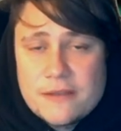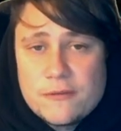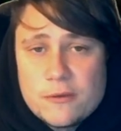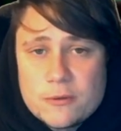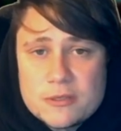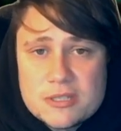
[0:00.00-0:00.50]
and
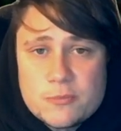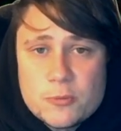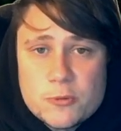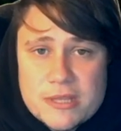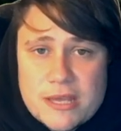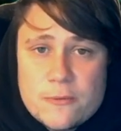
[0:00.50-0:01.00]
if you want to
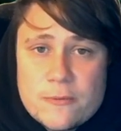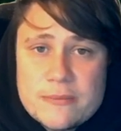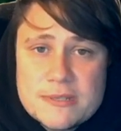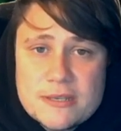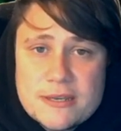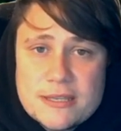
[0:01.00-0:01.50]
support that
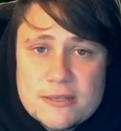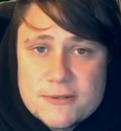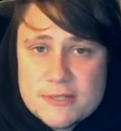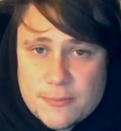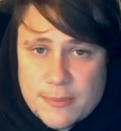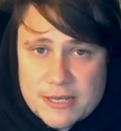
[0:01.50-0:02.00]
website, there
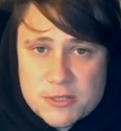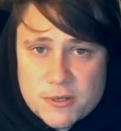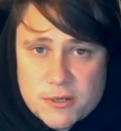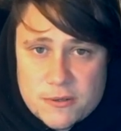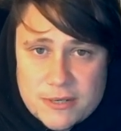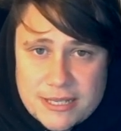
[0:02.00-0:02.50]
is a
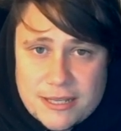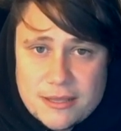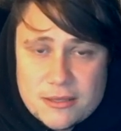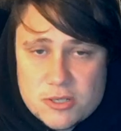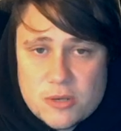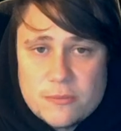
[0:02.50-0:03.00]
Patreon link
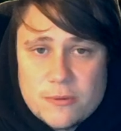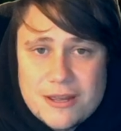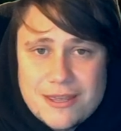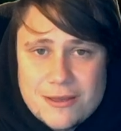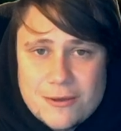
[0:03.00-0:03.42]
in the top right